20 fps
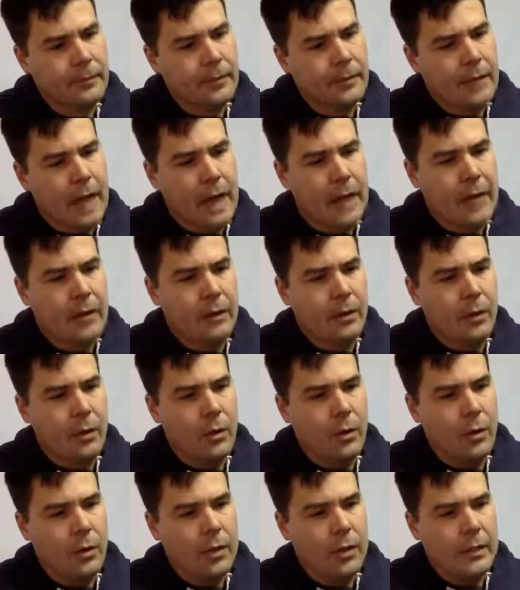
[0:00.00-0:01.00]
I didn't
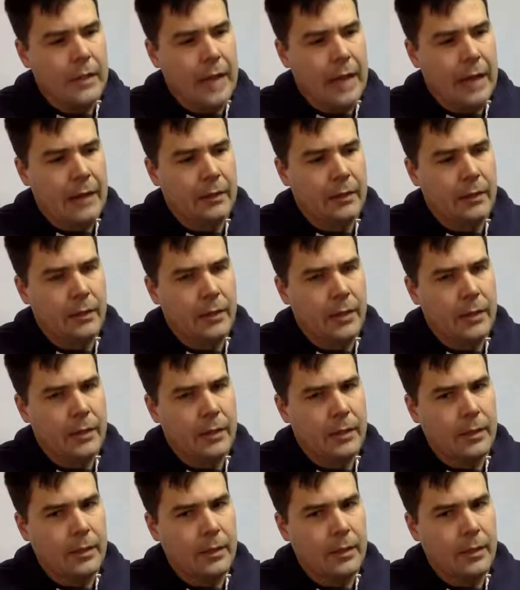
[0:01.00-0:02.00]
know exactly what
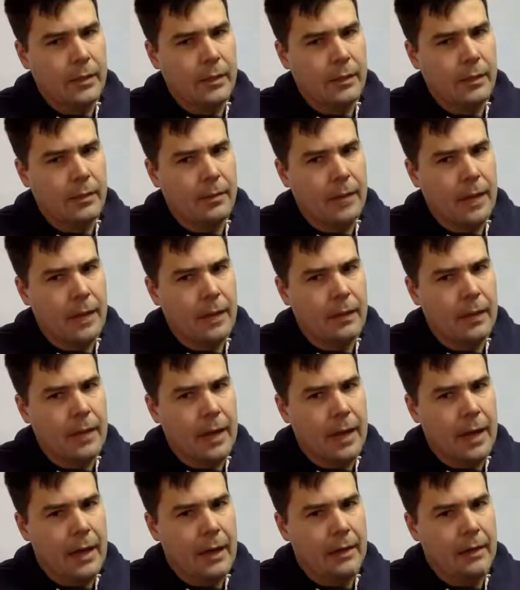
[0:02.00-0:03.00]
to think about
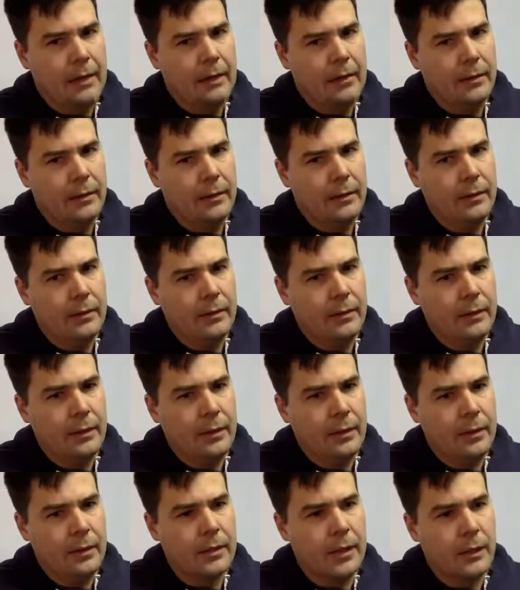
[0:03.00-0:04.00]
that
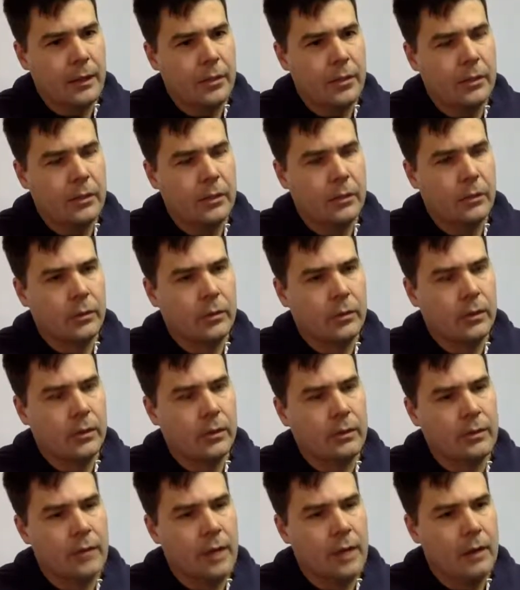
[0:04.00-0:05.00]
because I was still really
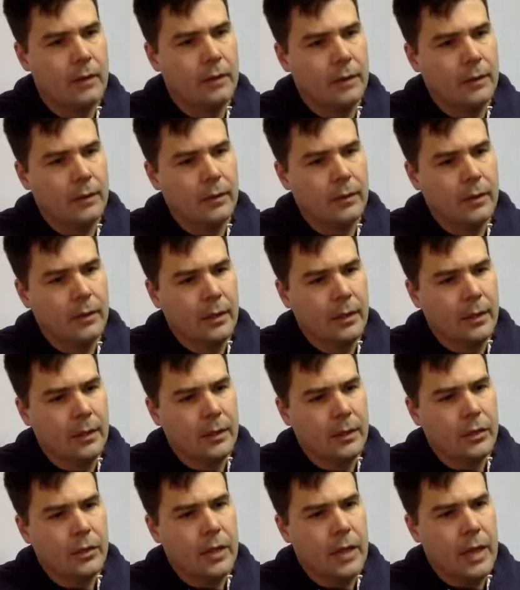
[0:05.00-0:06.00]
involved in
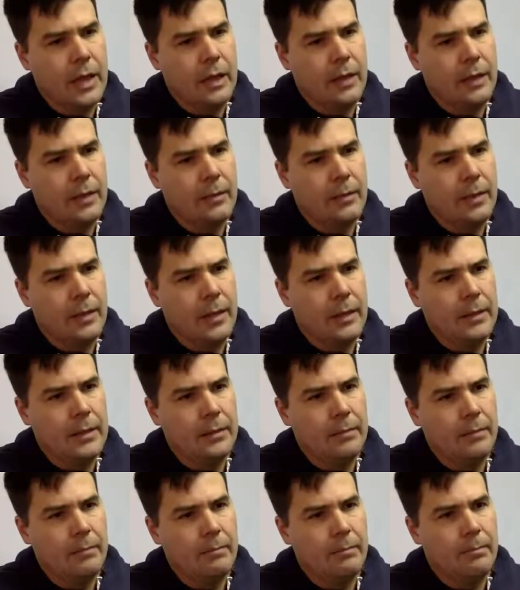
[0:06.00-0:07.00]
Christianity, but it
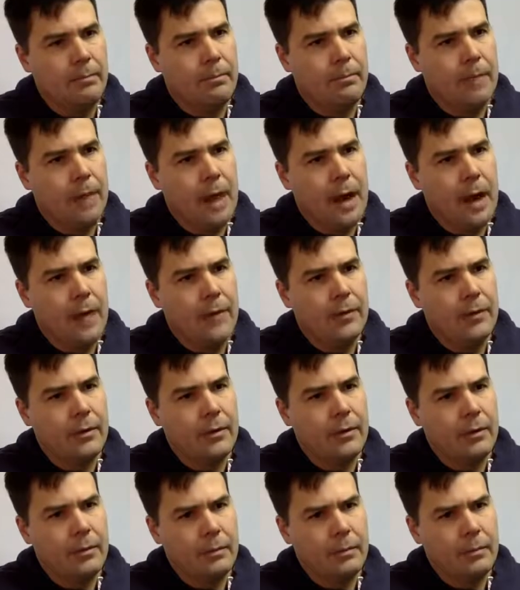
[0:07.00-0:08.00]
didn't
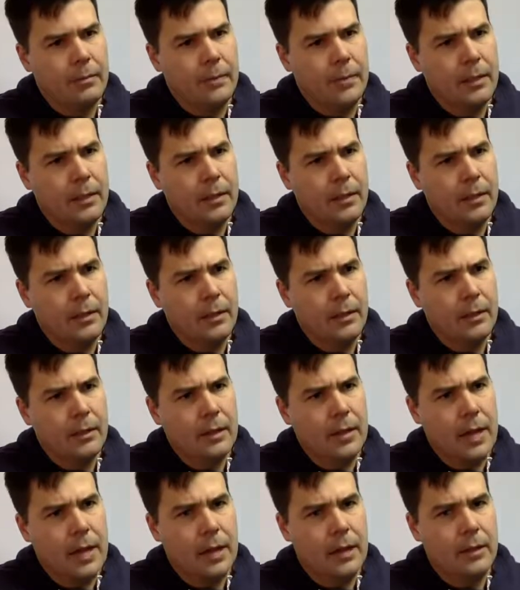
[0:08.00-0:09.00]
bother me
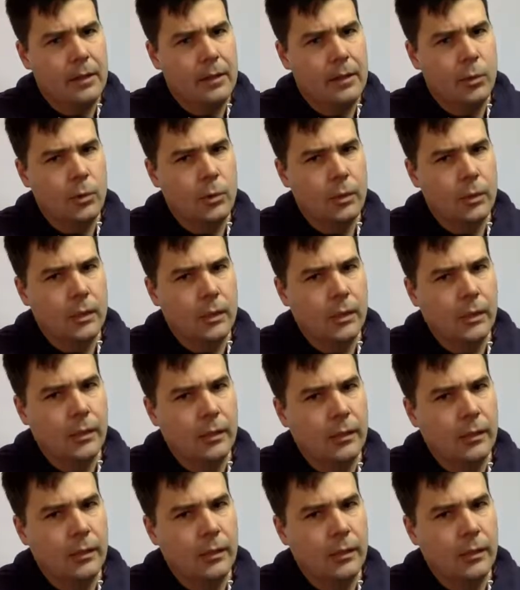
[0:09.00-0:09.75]
like hugely.